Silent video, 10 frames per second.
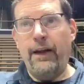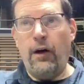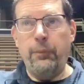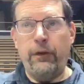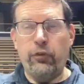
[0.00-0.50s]

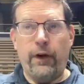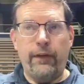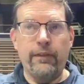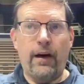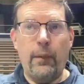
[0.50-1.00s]
help that
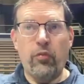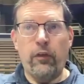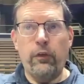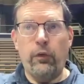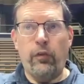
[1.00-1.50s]
Treyton
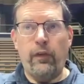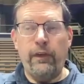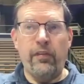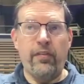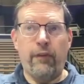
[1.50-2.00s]
Thompson, who's at
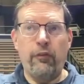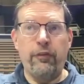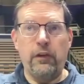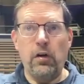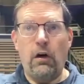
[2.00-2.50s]
least seven
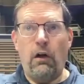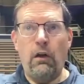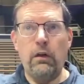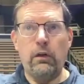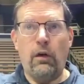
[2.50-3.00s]
feet
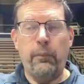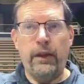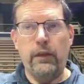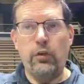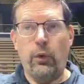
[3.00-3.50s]
tall,
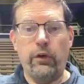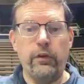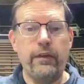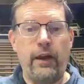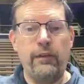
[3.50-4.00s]
albeit
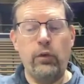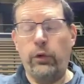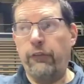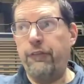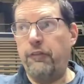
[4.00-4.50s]
210,
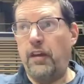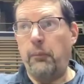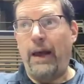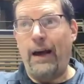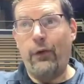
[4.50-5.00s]
215
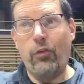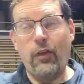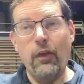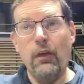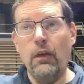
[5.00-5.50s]
pounds,
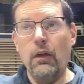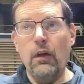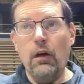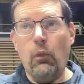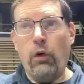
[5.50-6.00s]

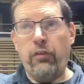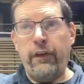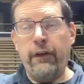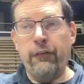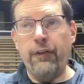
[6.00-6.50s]
wasn't
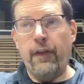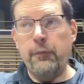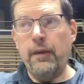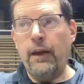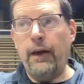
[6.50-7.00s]
here for
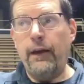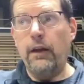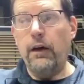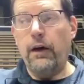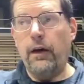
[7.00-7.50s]
them tonight.
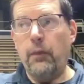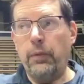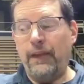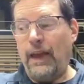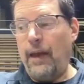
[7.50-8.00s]
Uh,
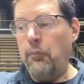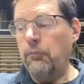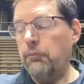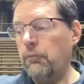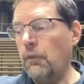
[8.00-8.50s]
but the game,